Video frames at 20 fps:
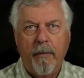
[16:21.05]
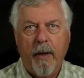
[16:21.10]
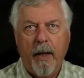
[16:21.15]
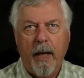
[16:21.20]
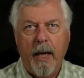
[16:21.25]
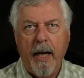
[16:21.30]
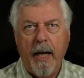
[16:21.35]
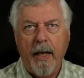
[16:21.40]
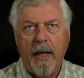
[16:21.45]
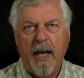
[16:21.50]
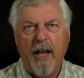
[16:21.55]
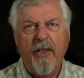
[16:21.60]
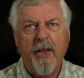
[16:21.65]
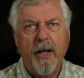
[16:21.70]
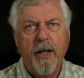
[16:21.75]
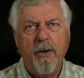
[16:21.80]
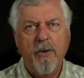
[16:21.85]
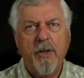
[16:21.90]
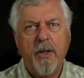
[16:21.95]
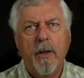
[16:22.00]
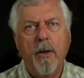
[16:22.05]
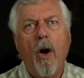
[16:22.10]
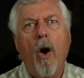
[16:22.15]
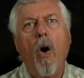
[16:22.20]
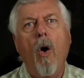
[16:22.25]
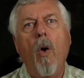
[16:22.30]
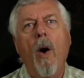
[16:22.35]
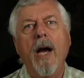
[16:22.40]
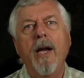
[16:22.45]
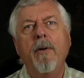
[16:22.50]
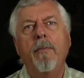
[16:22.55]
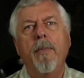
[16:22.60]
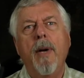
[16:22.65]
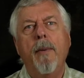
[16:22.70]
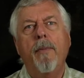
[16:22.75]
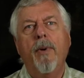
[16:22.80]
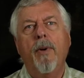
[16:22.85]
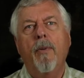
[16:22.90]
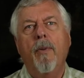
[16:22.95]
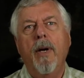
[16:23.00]
And I think it used to, oh, I
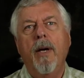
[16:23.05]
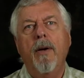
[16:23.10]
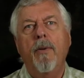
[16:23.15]
remember where.